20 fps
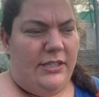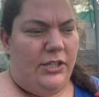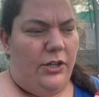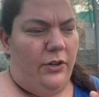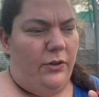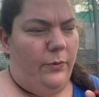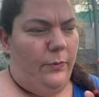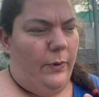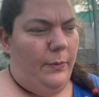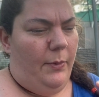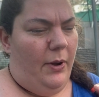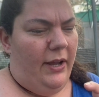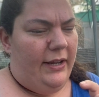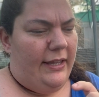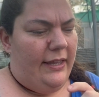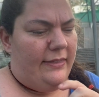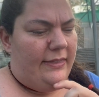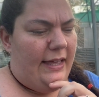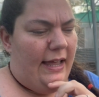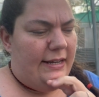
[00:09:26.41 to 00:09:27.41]
So we might
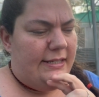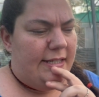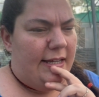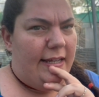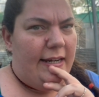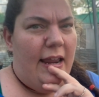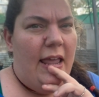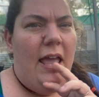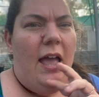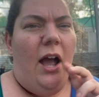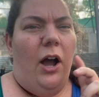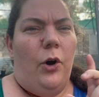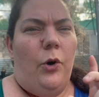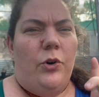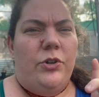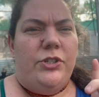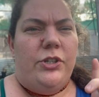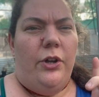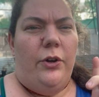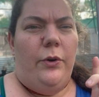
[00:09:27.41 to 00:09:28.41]
get that done.
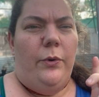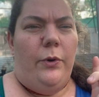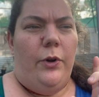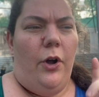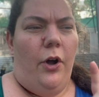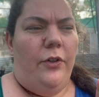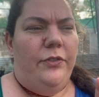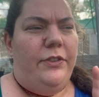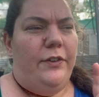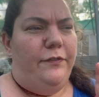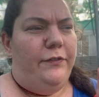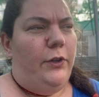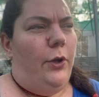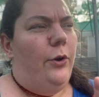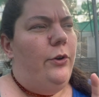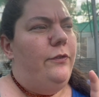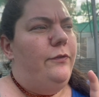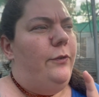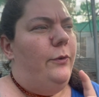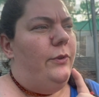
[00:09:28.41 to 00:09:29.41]
Also got the
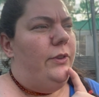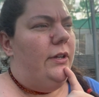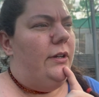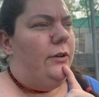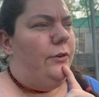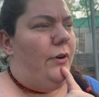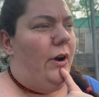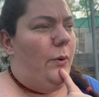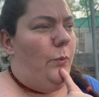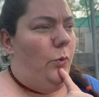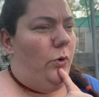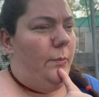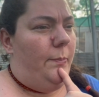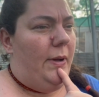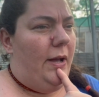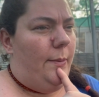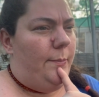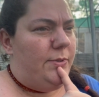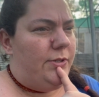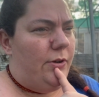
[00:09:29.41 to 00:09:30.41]
float for the grey water
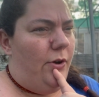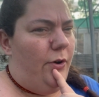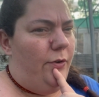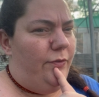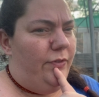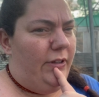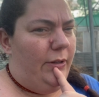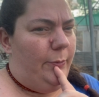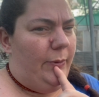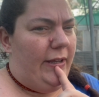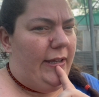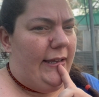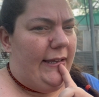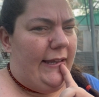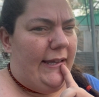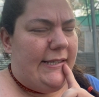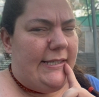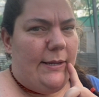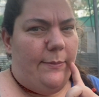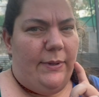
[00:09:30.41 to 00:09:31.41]
pump. So hopefully we can
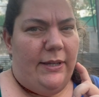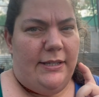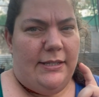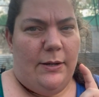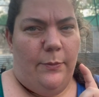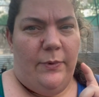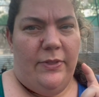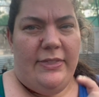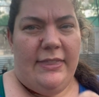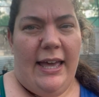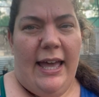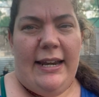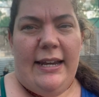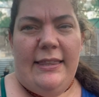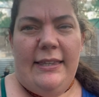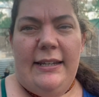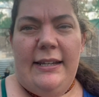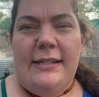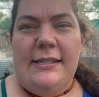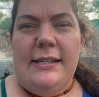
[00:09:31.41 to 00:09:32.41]
get something done with that
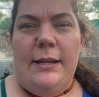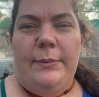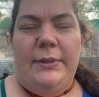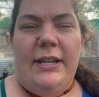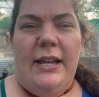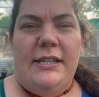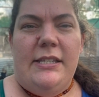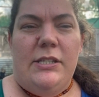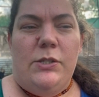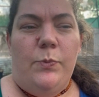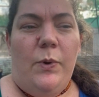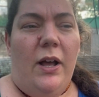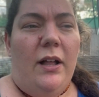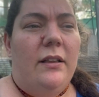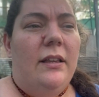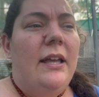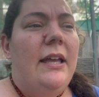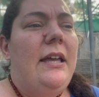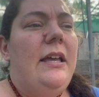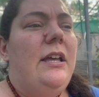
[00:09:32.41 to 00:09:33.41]
in the next couple of days as
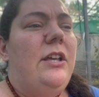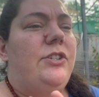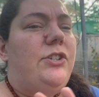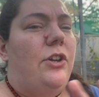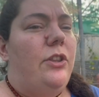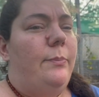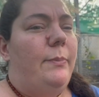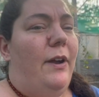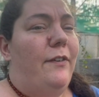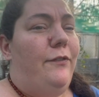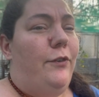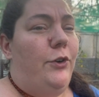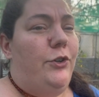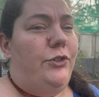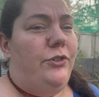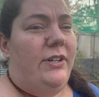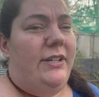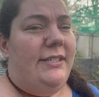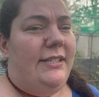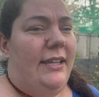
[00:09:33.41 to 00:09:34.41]
well, so that my fruit
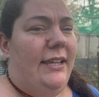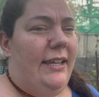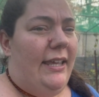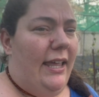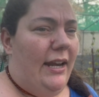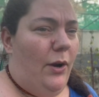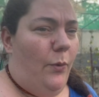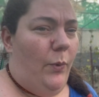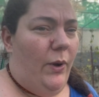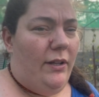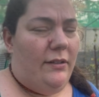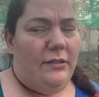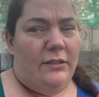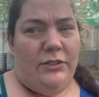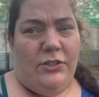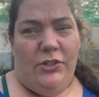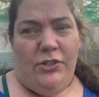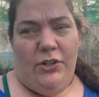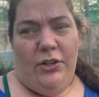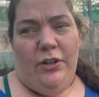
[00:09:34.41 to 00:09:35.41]
trees can get a
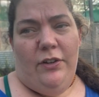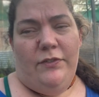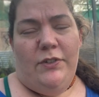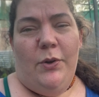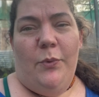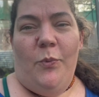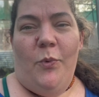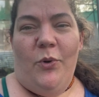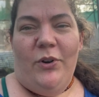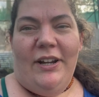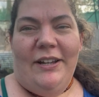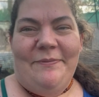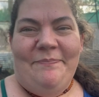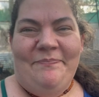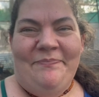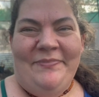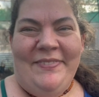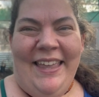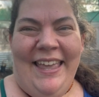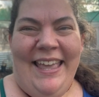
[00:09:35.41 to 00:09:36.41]
well-deserved water.
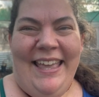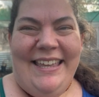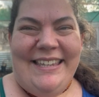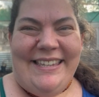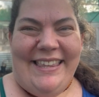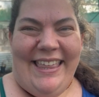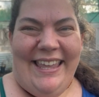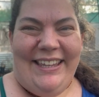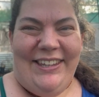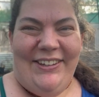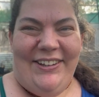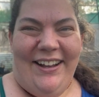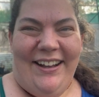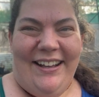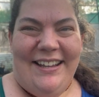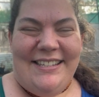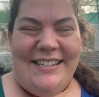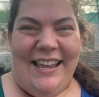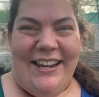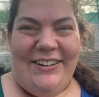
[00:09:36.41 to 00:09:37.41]
So thank you
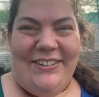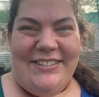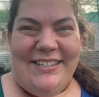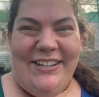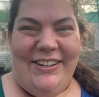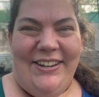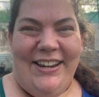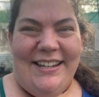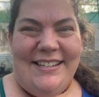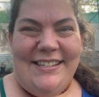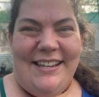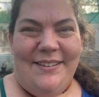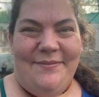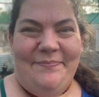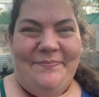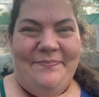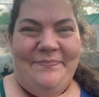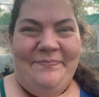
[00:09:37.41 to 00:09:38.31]
guys, and I'll see you next time.